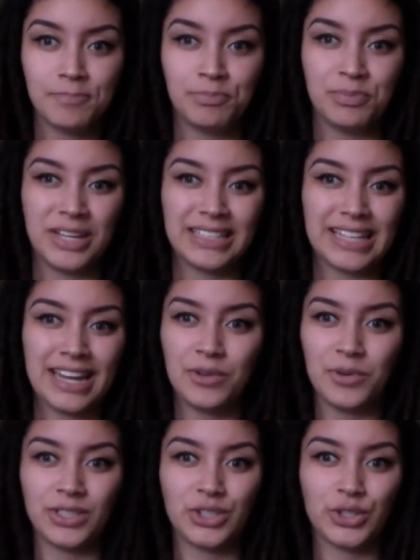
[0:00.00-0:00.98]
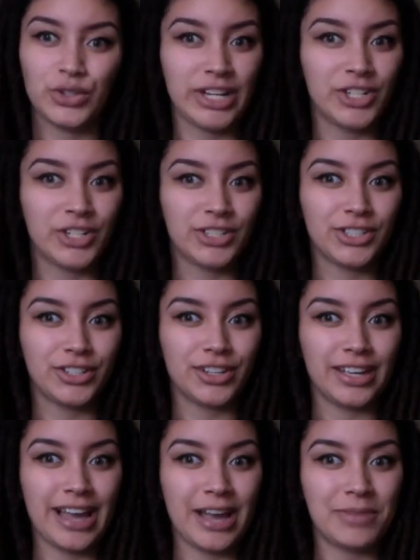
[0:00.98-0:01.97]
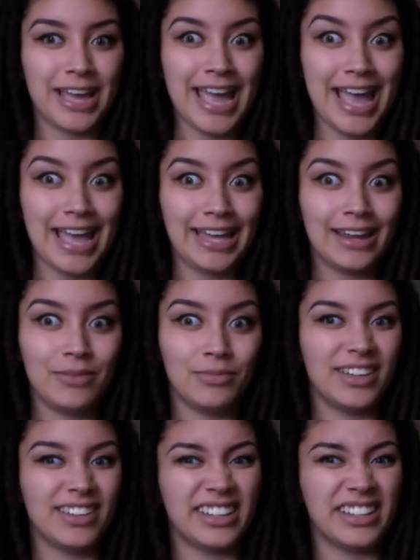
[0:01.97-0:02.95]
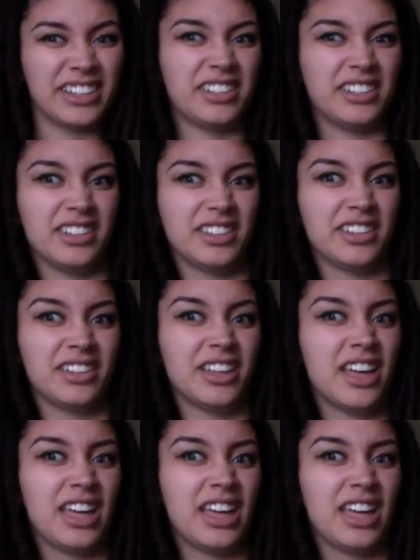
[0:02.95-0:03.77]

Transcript: because I didn't want strangers looking at my head and being like, oh,